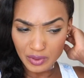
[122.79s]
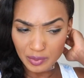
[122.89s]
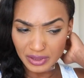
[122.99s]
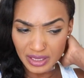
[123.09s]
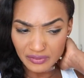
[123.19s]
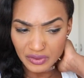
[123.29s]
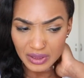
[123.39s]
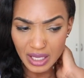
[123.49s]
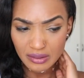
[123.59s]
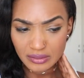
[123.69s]
think we believe
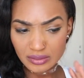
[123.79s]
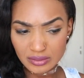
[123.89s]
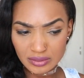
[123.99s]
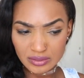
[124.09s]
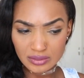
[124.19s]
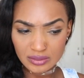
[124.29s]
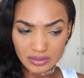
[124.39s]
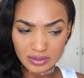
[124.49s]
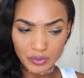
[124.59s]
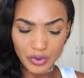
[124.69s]
you now.
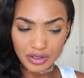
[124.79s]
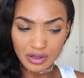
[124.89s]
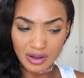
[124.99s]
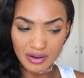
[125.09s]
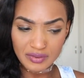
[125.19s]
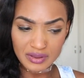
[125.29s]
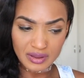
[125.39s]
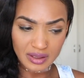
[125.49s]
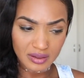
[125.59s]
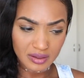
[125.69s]
We're your
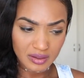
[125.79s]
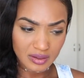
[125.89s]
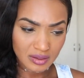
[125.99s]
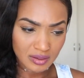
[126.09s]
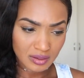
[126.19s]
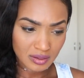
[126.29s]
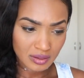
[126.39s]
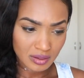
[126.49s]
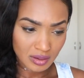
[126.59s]
everything. This little